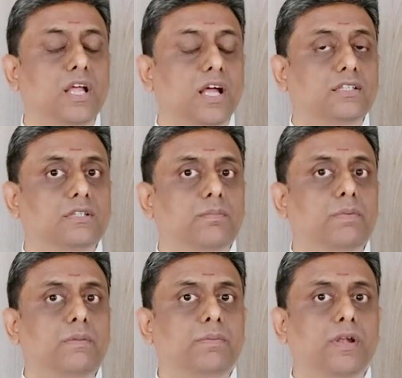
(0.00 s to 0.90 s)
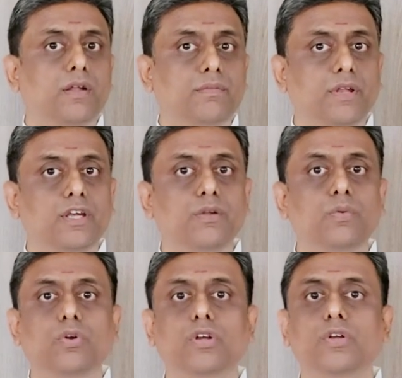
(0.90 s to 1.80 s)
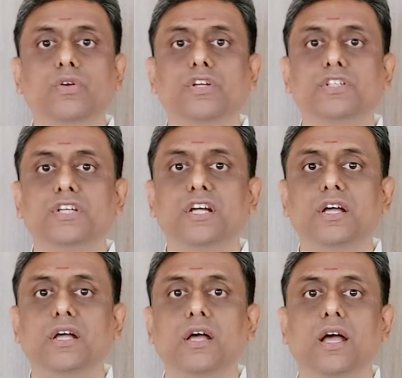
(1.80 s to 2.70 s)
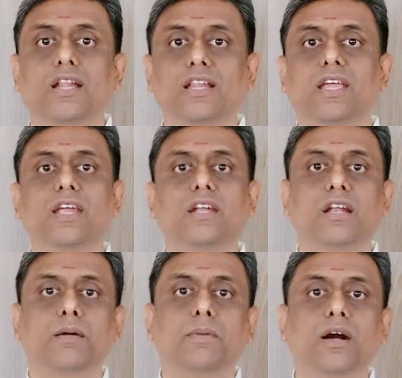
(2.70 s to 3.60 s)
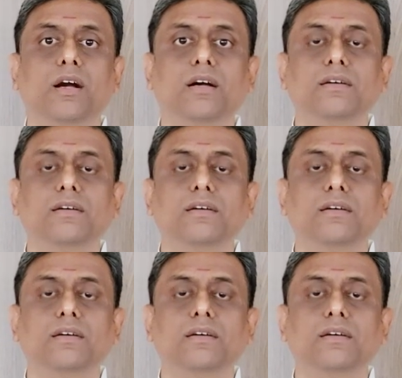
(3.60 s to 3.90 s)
And some people are very devoted to Krishna and they hate Rama.